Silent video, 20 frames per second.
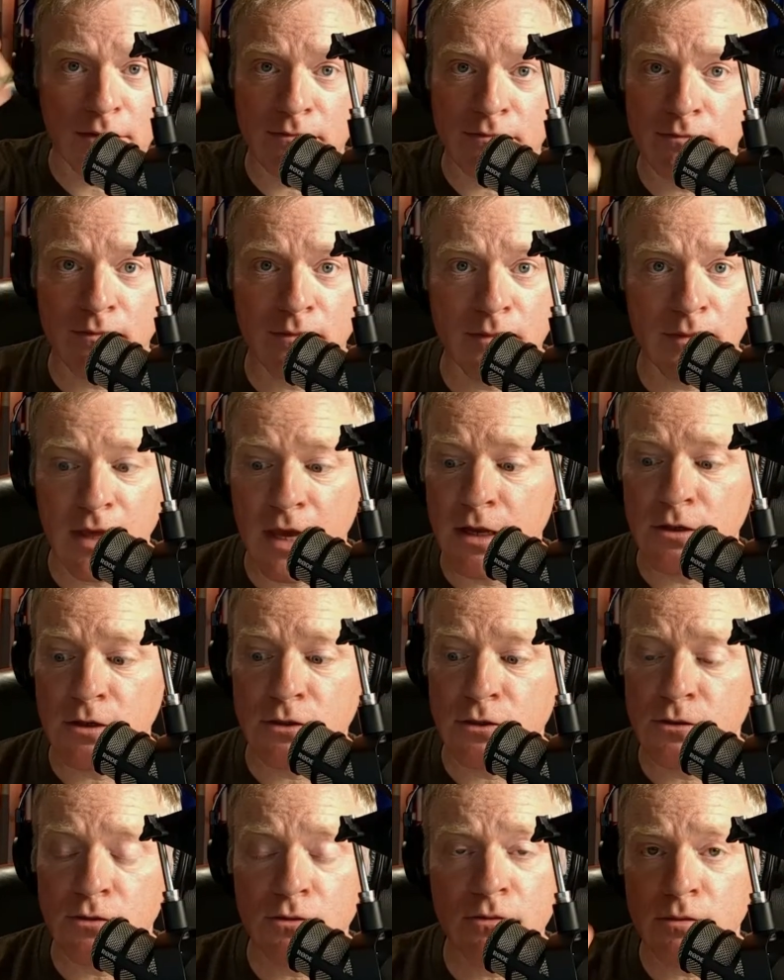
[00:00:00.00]
they
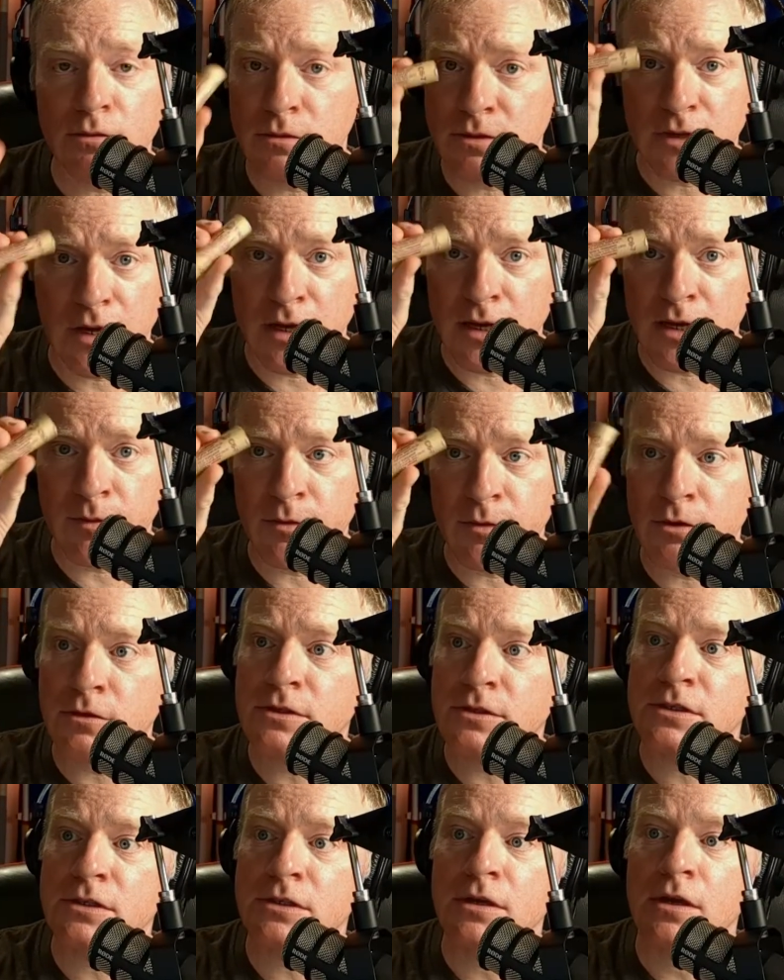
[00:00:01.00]
do.
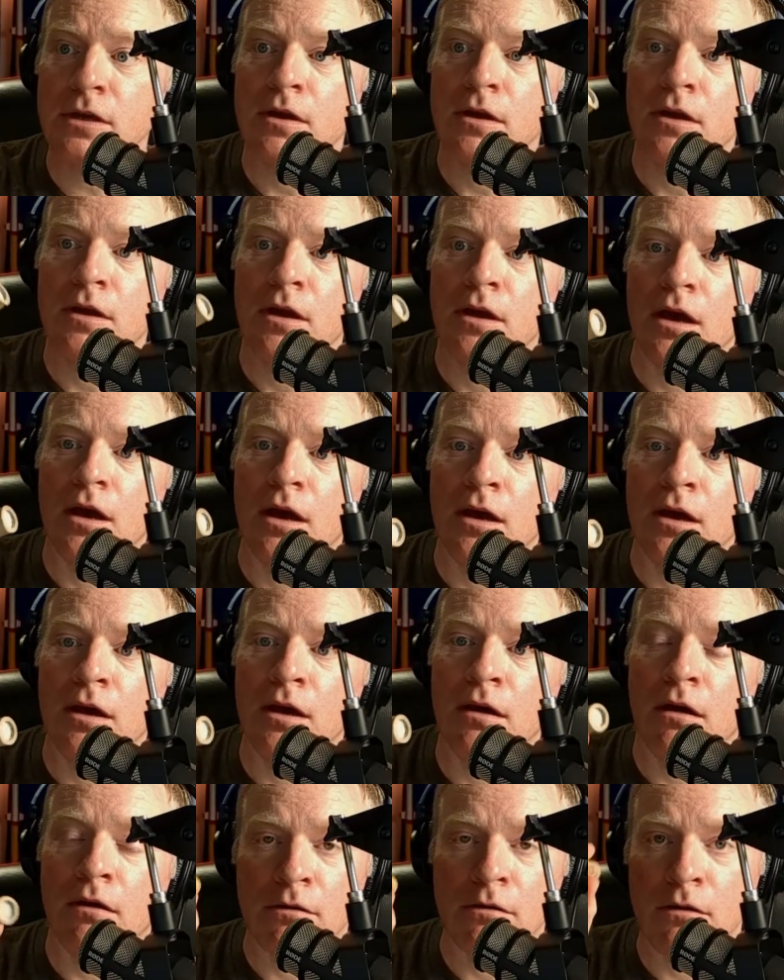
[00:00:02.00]
Diameters
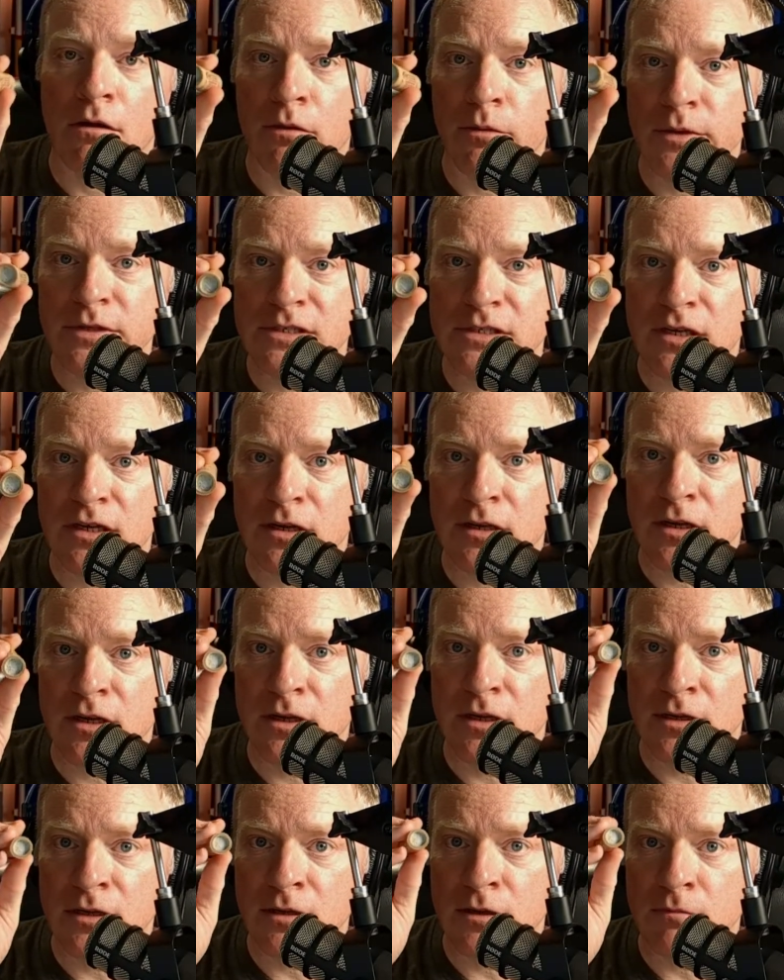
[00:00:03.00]
are always done
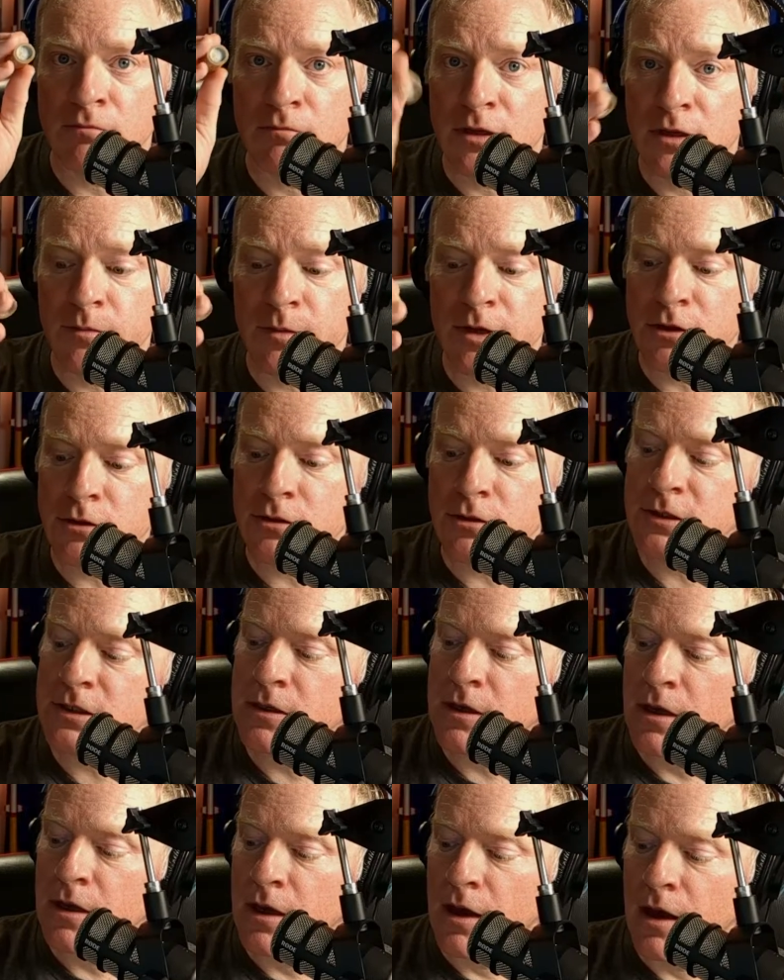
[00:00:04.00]
in millimeters,
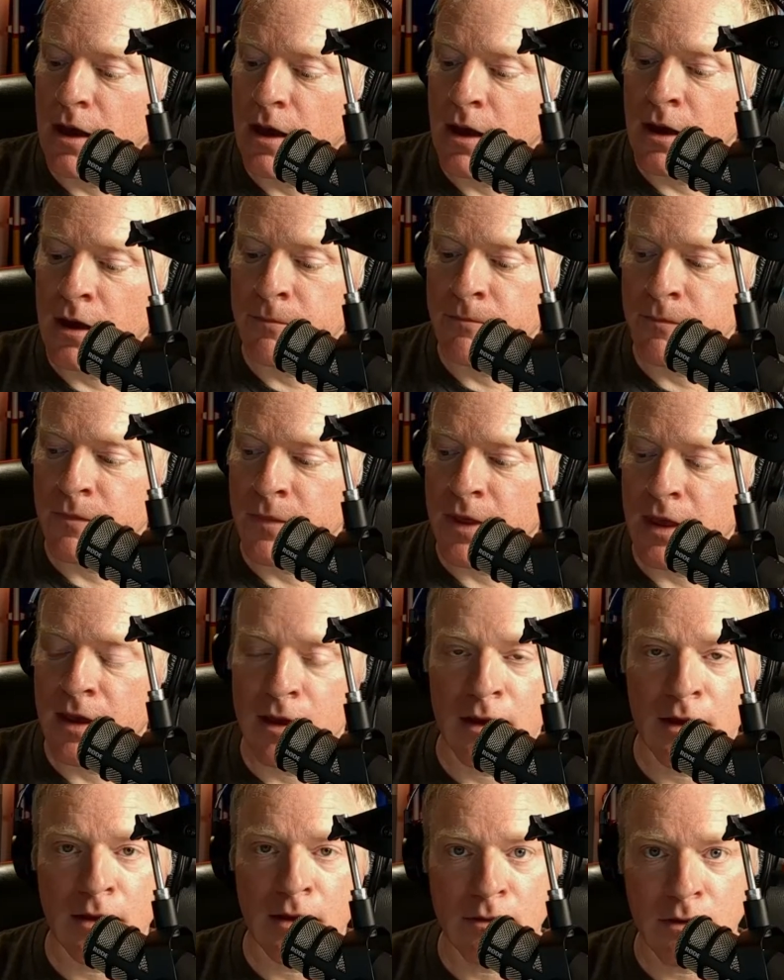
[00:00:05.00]

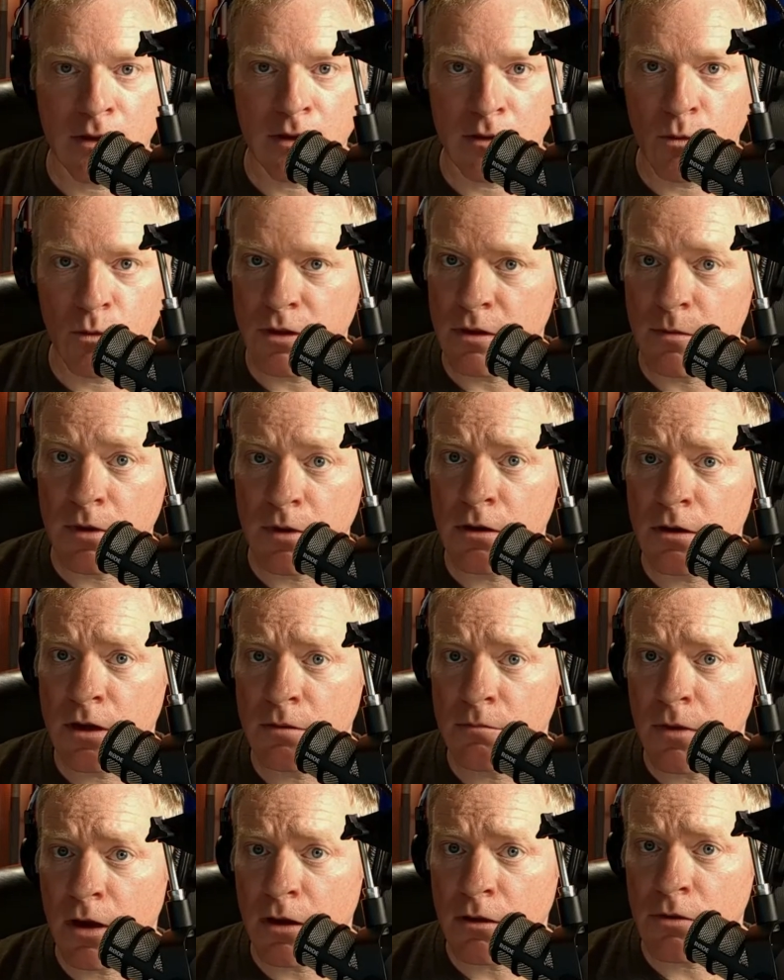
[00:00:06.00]
and with American
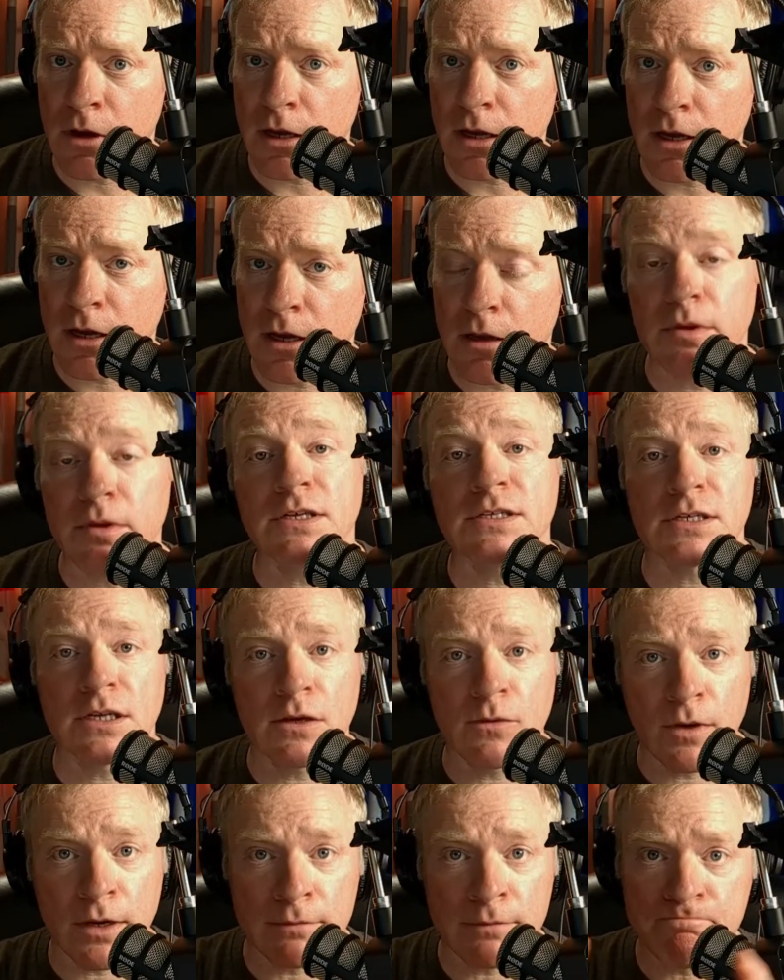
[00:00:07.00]
model rocket companies
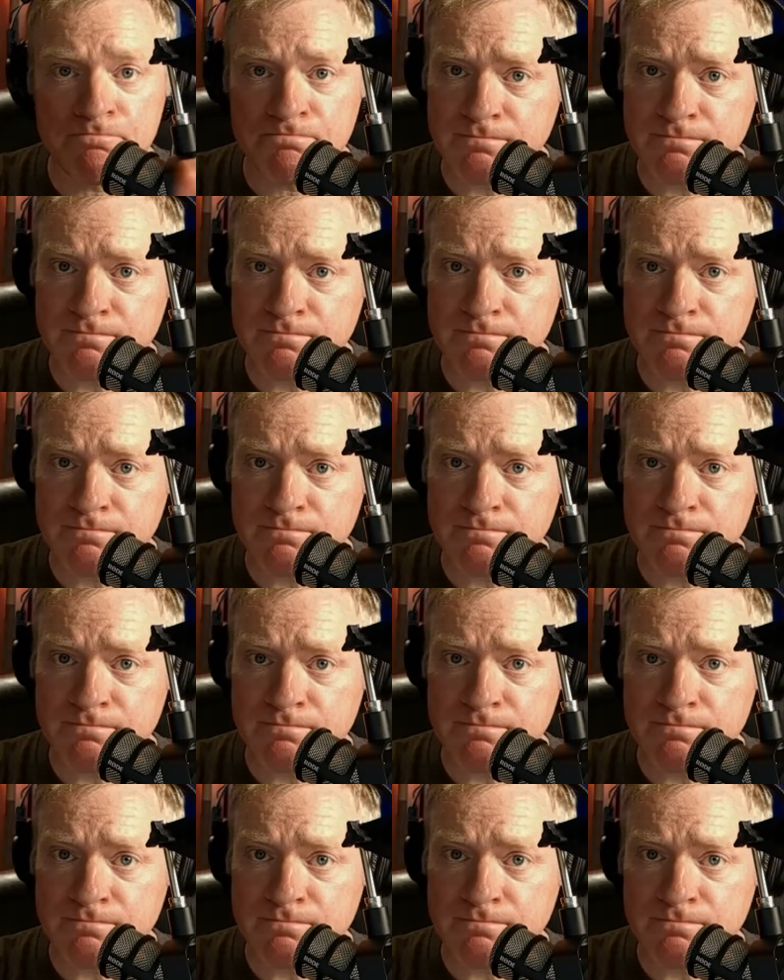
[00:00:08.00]
anyway,